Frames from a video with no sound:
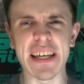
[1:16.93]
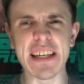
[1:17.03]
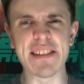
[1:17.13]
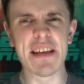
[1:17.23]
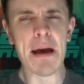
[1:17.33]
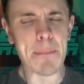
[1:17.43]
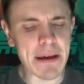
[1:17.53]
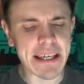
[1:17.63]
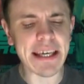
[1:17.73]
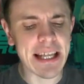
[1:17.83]
and he's
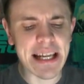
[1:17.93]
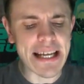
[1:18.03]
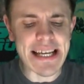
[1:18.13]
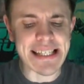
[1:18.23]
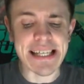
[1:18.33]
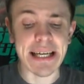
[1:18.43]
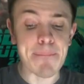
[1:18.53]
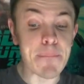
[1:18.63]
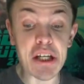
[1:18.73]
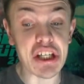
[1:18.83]
making it his like
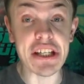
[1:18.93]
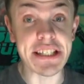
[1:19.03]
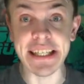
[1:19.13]
mission